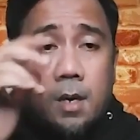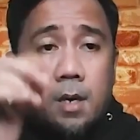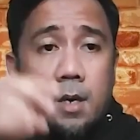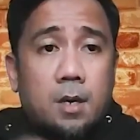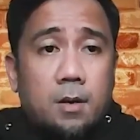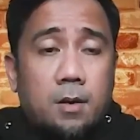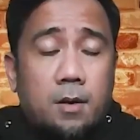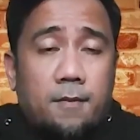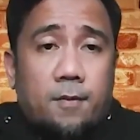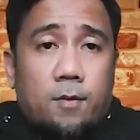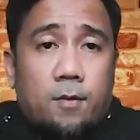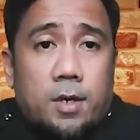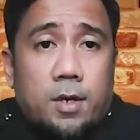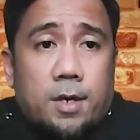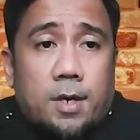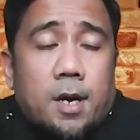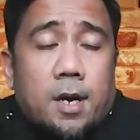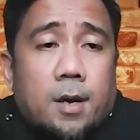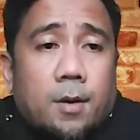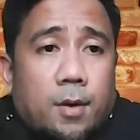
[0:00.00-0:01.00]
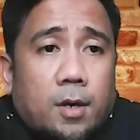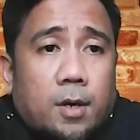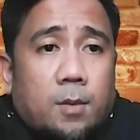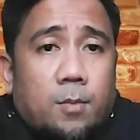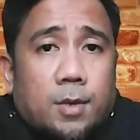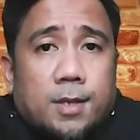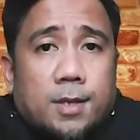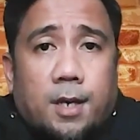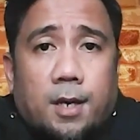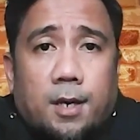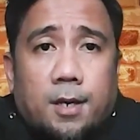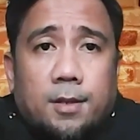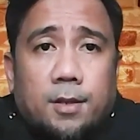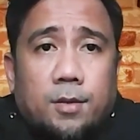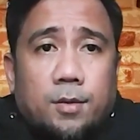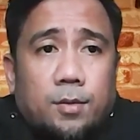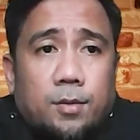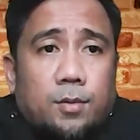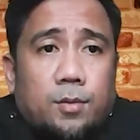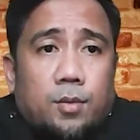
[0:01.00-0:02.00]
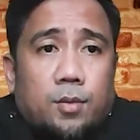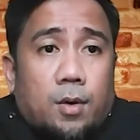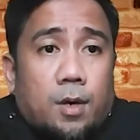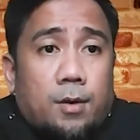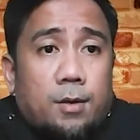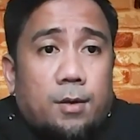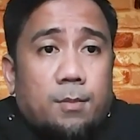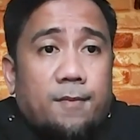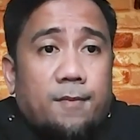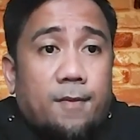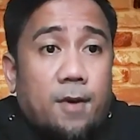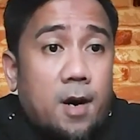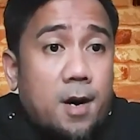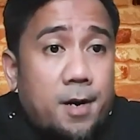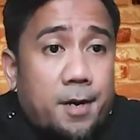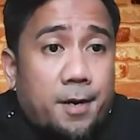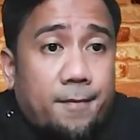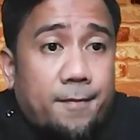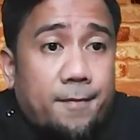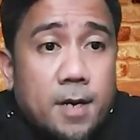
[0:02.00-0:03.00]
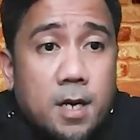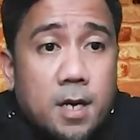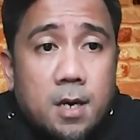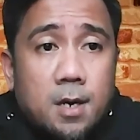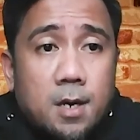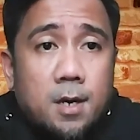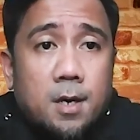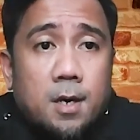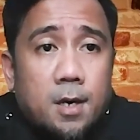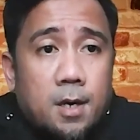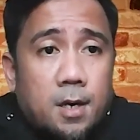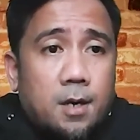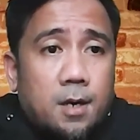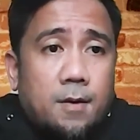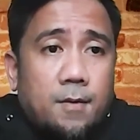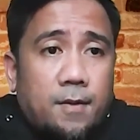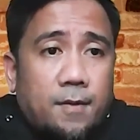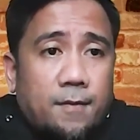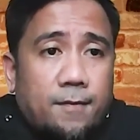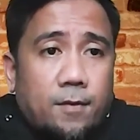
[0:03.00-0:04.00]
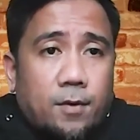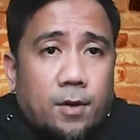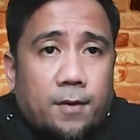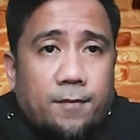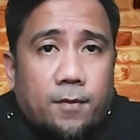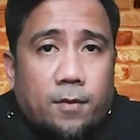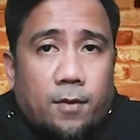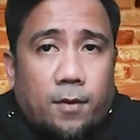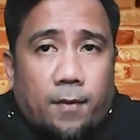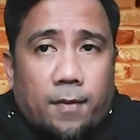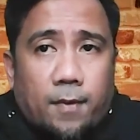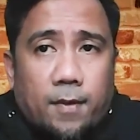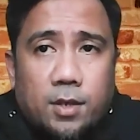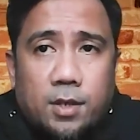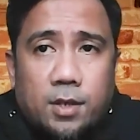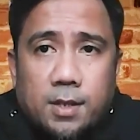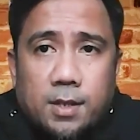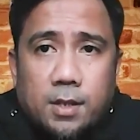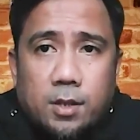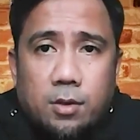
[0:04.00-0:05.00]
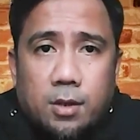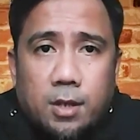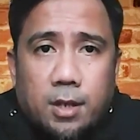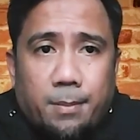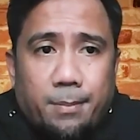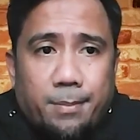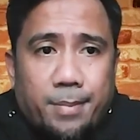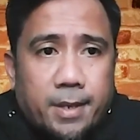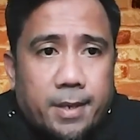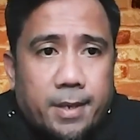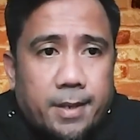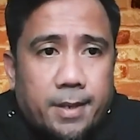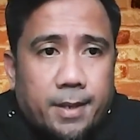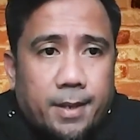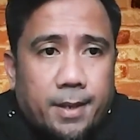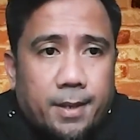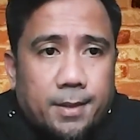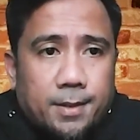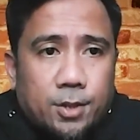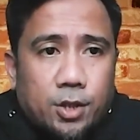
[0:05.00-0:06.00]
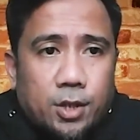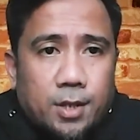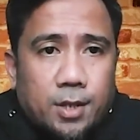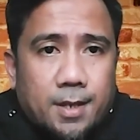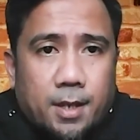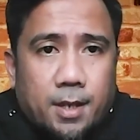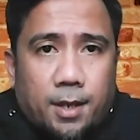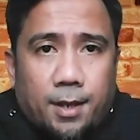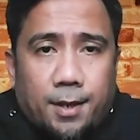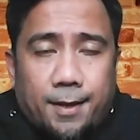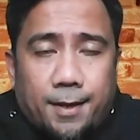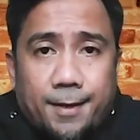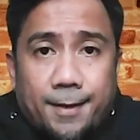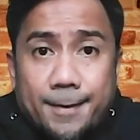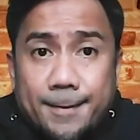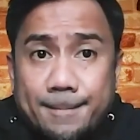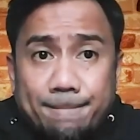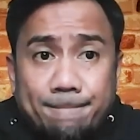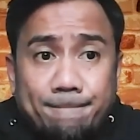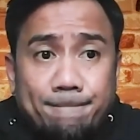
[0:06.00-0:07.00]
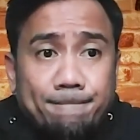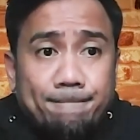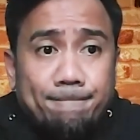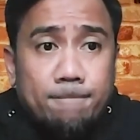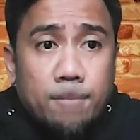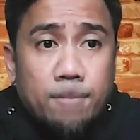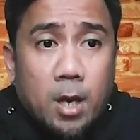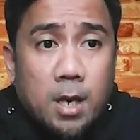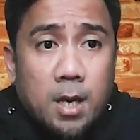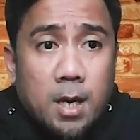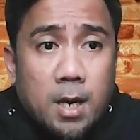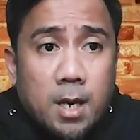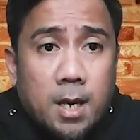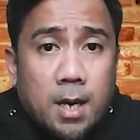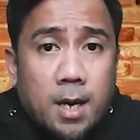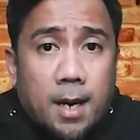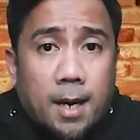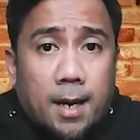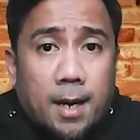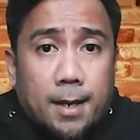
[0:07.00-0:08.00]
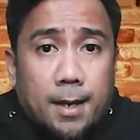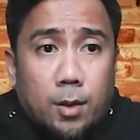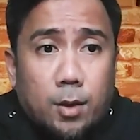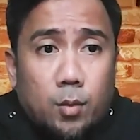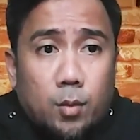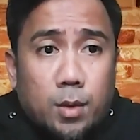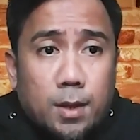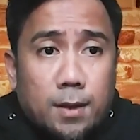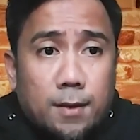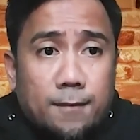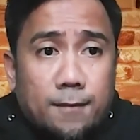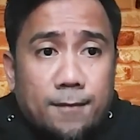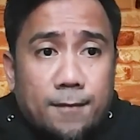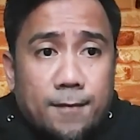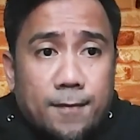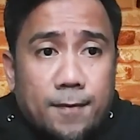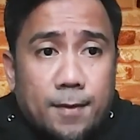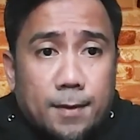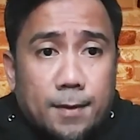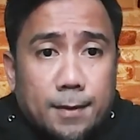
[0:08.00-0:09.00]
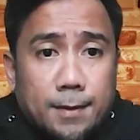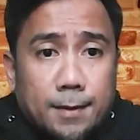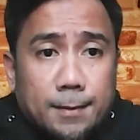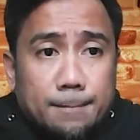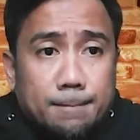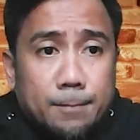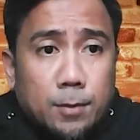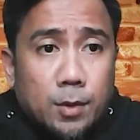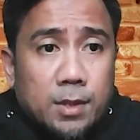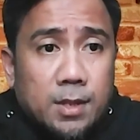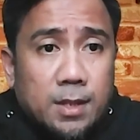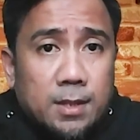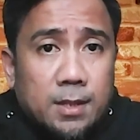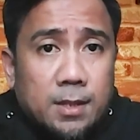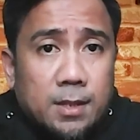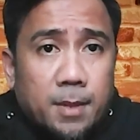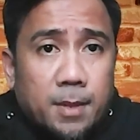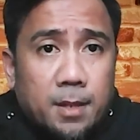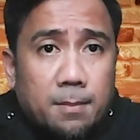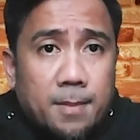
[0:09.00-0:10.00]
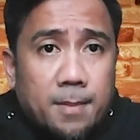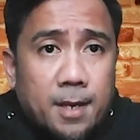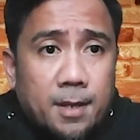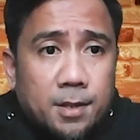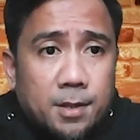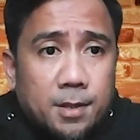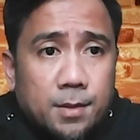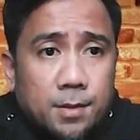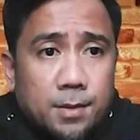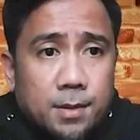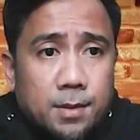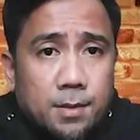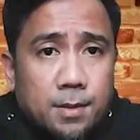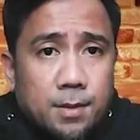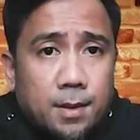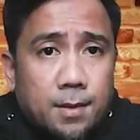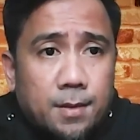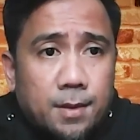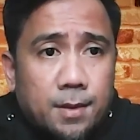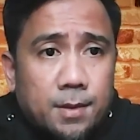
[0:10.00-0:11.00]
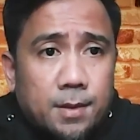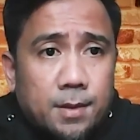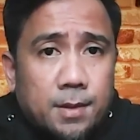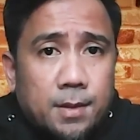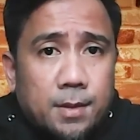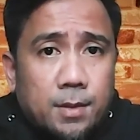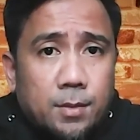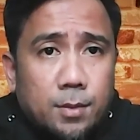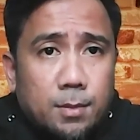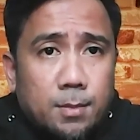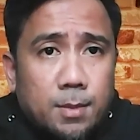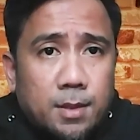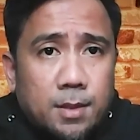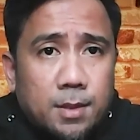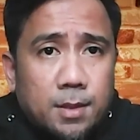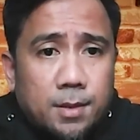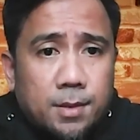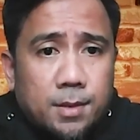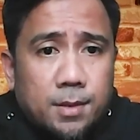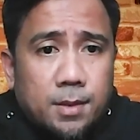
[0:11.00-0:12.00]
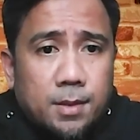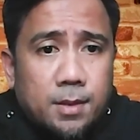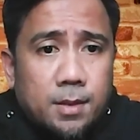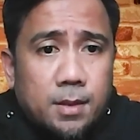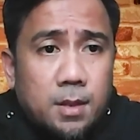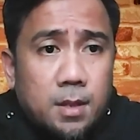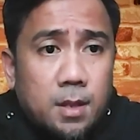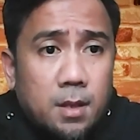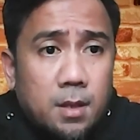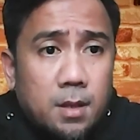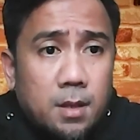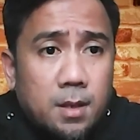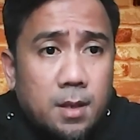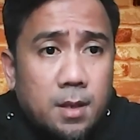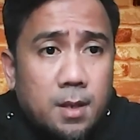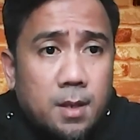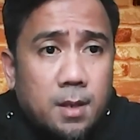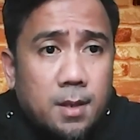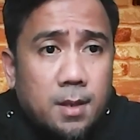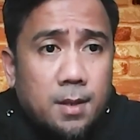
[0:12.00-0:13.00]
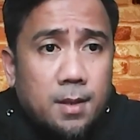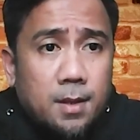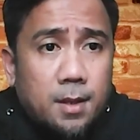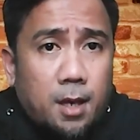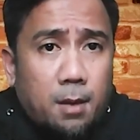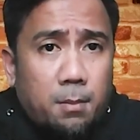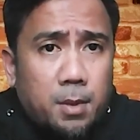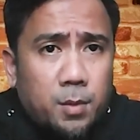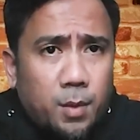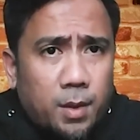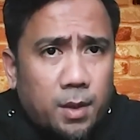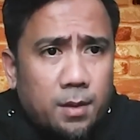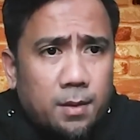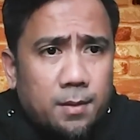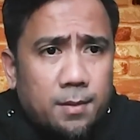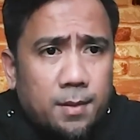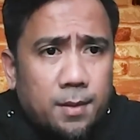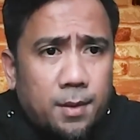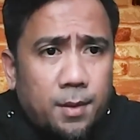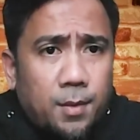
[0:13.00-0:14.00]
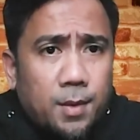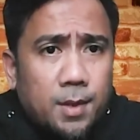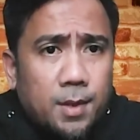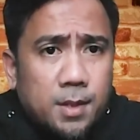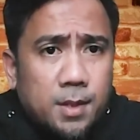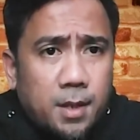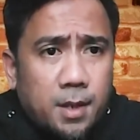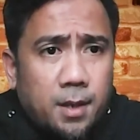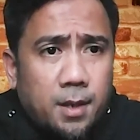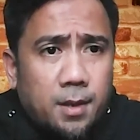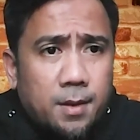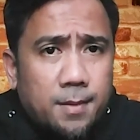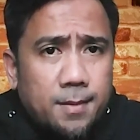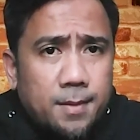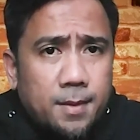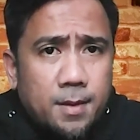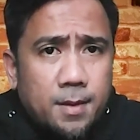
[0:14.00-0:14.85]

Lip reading: Hello everyone, welcome once again to round number 5 of the 44th Chess Olympiad in Chennai, India. And one of the most anticipated matches also in this tournament is the game between USA